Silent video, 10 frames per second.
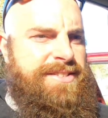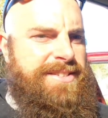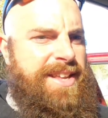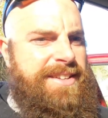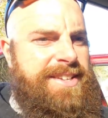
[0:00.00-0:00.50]

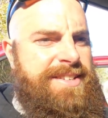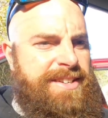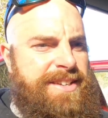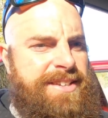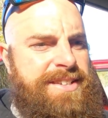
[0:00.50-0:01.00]
it's in
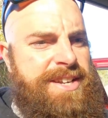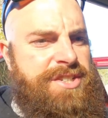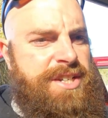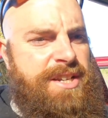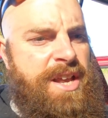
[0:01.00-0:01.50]
decent
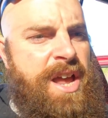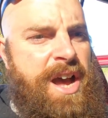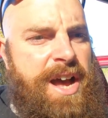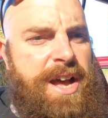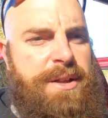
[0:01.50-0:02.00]
condition.
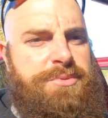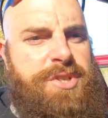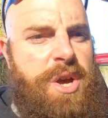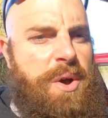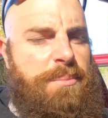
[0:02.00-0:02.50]
Uh,
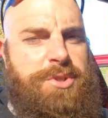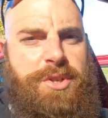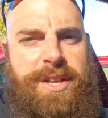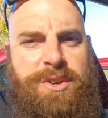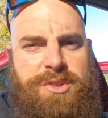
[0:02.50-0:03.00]
so I'm
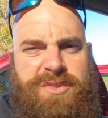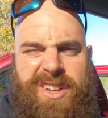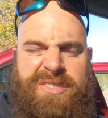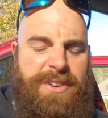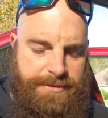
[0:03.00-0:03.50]
sure that goes for
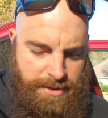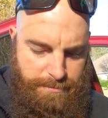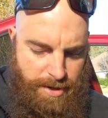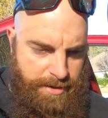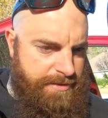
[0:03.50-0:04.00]
like 50
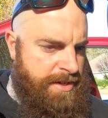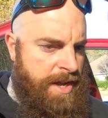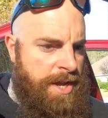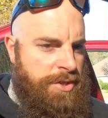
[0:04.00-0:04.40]
bucks.